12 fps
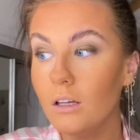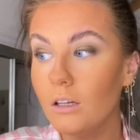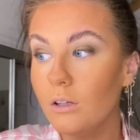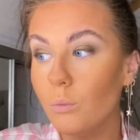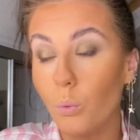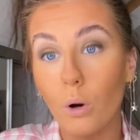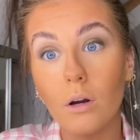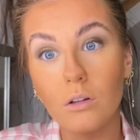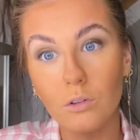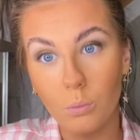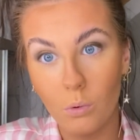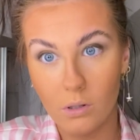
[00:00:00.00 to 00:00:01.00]
work
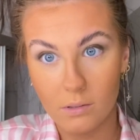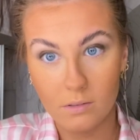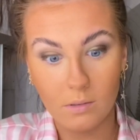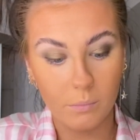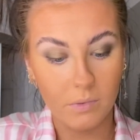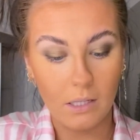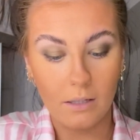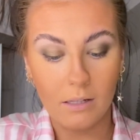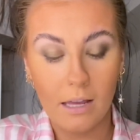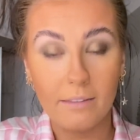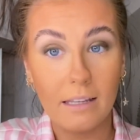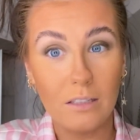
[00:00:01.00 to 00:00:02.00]
towards something,
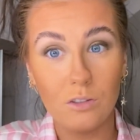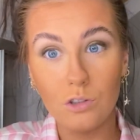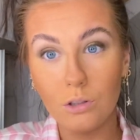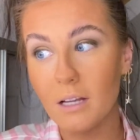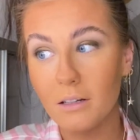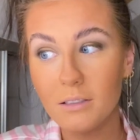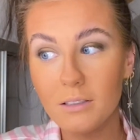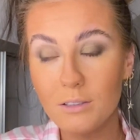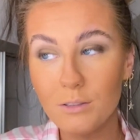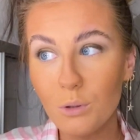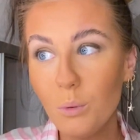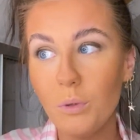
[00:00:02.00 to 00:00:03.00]
and then two, I'm
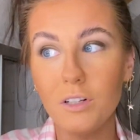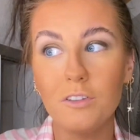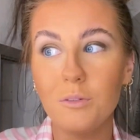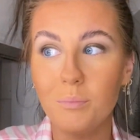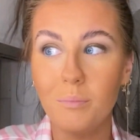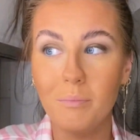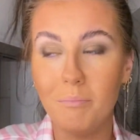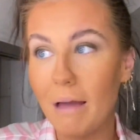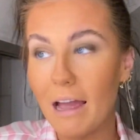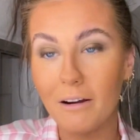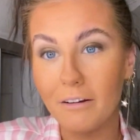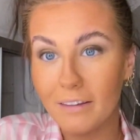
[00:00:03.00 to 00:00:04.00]
so much
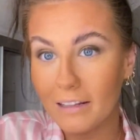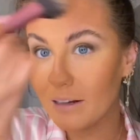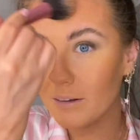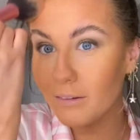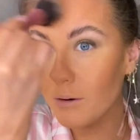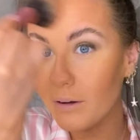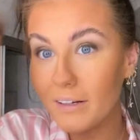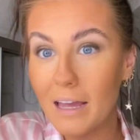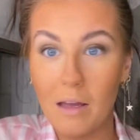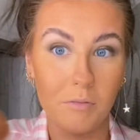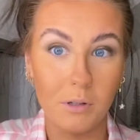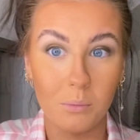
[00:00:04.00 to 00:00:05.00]
better than I thought I
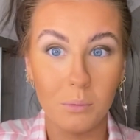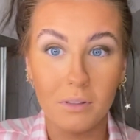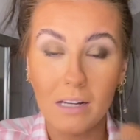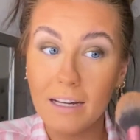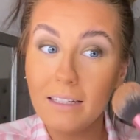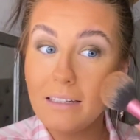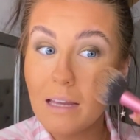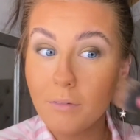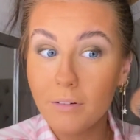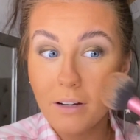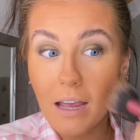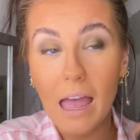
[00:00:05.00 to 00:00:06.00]
ever would. I
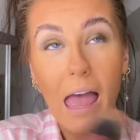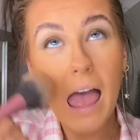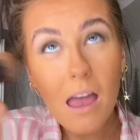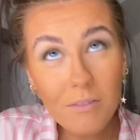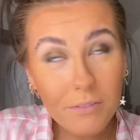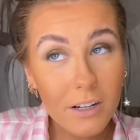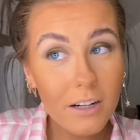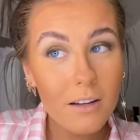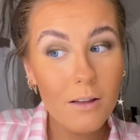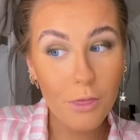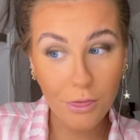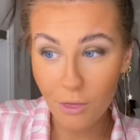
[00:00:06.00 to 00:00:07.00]
never ever
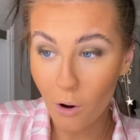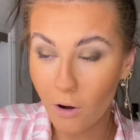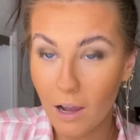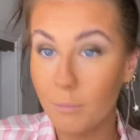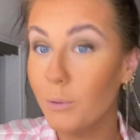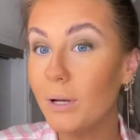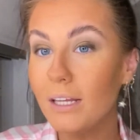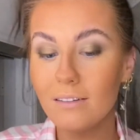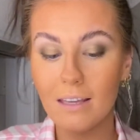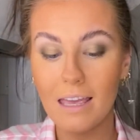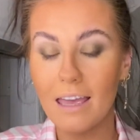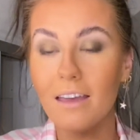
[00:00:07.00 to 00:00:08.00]
thought I'm away to
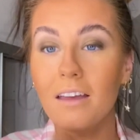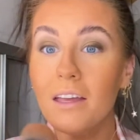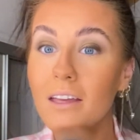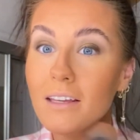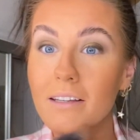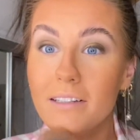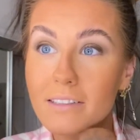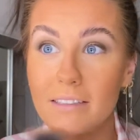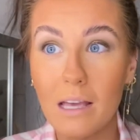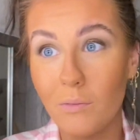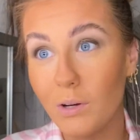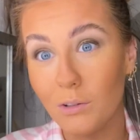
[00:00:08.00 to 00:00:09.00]
hit
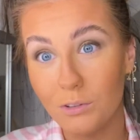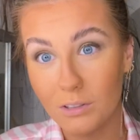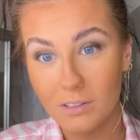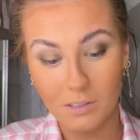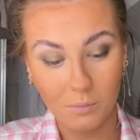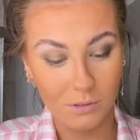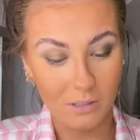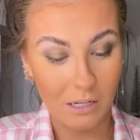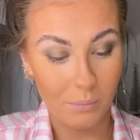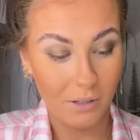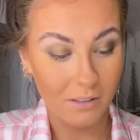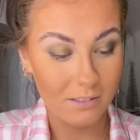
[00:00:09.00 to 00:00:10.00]
700
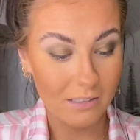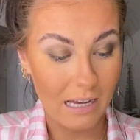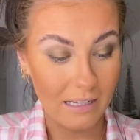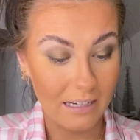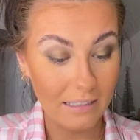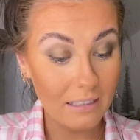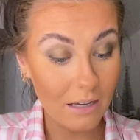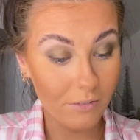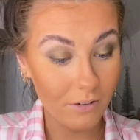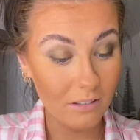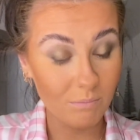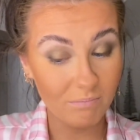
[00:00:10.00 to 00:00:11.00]
subscribers, and I never